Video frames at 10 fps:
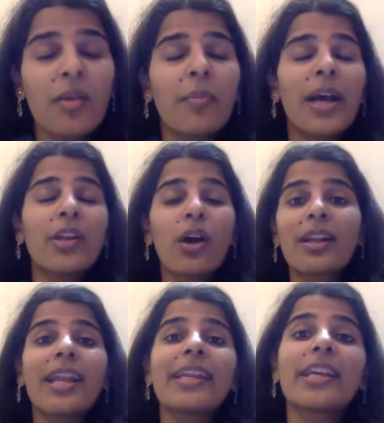by
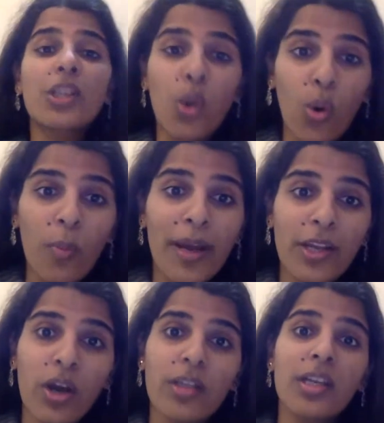not letting it go, by
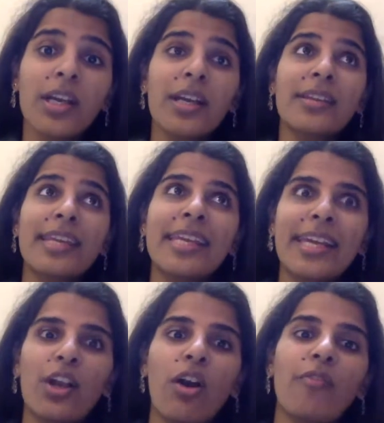not
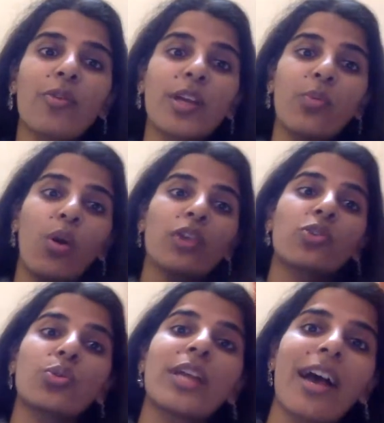thinking of, okay, what
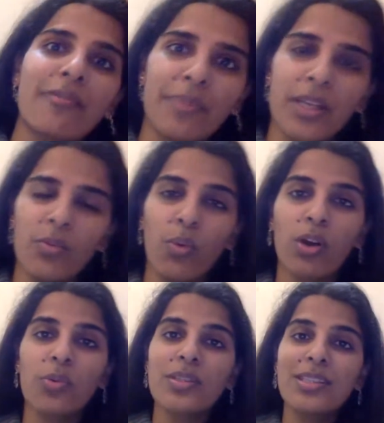could have been,
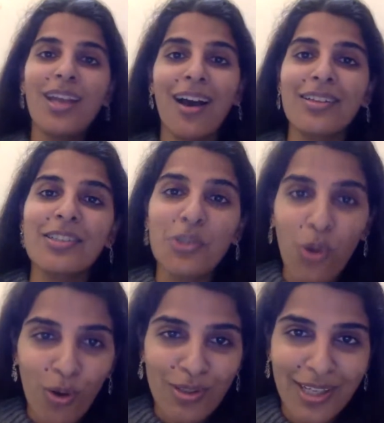what was the other
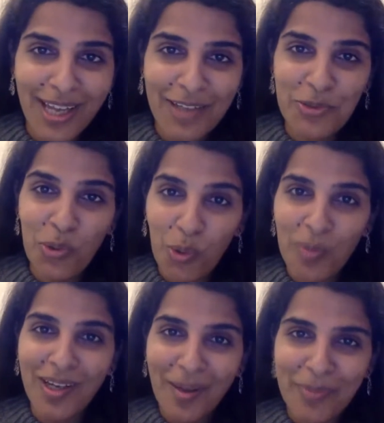door that had to
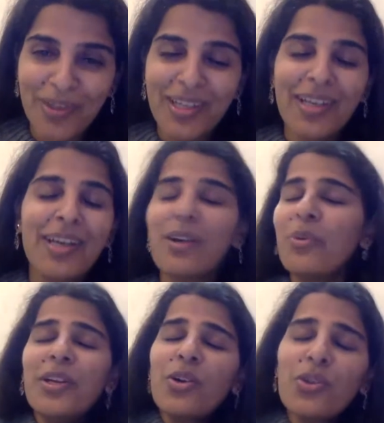open up.
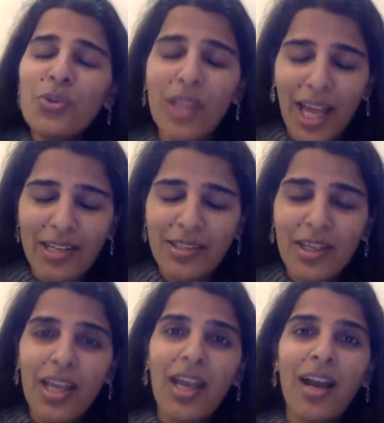We don't do that.
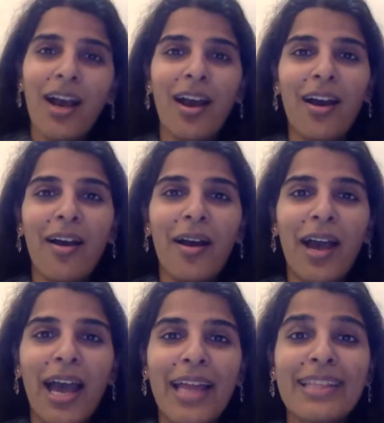
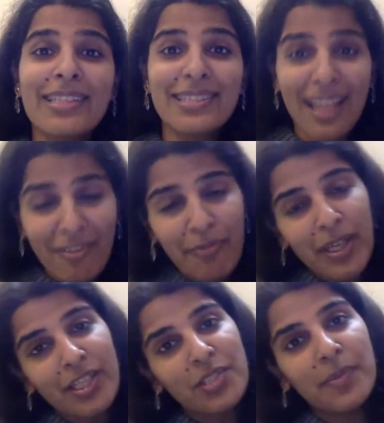And this self
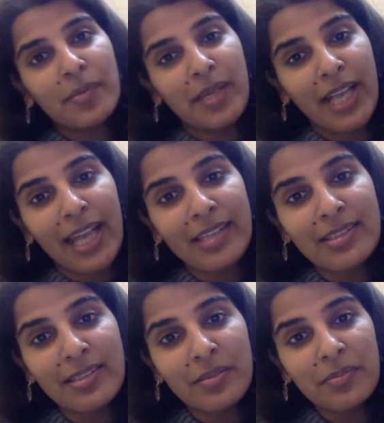punishment
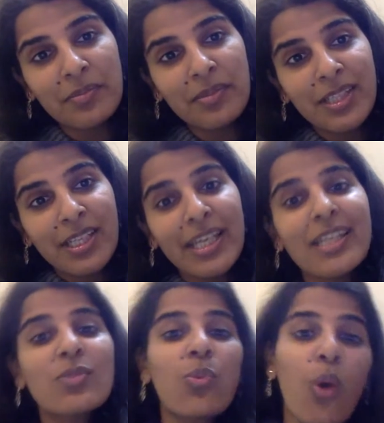mechanism
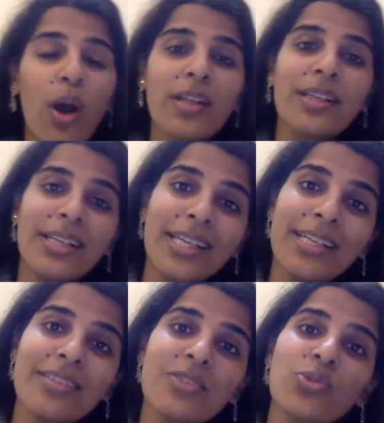is what
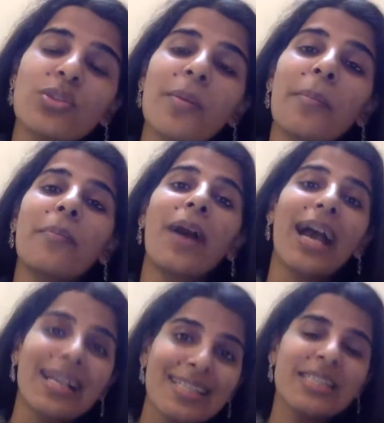leads to the
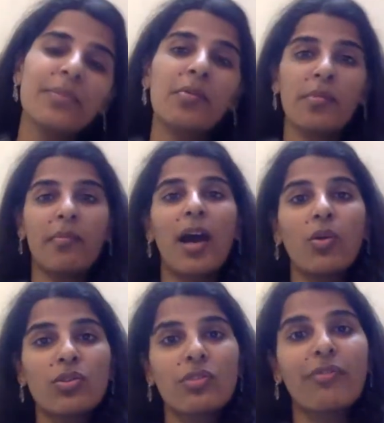maximum
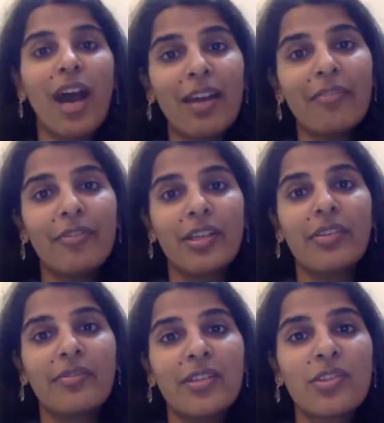amount of
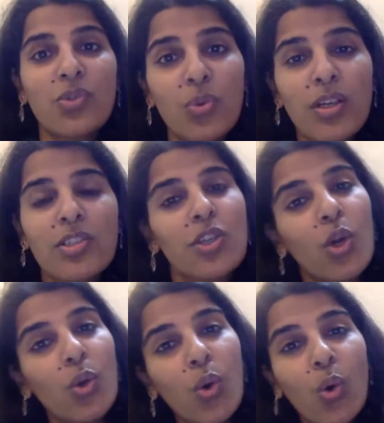unforgiveness towards
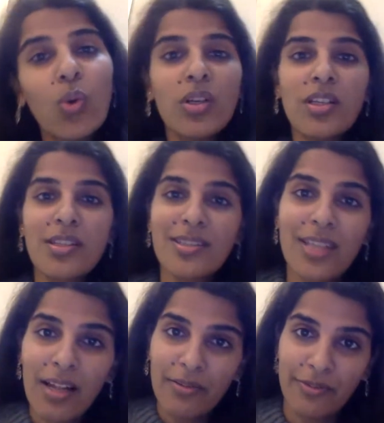your own
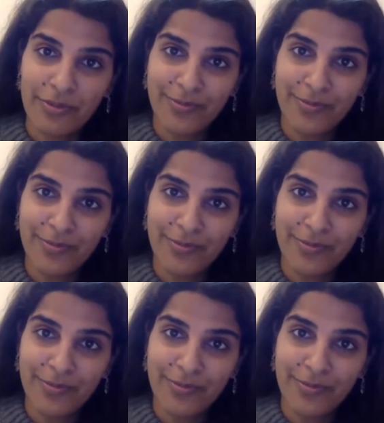self.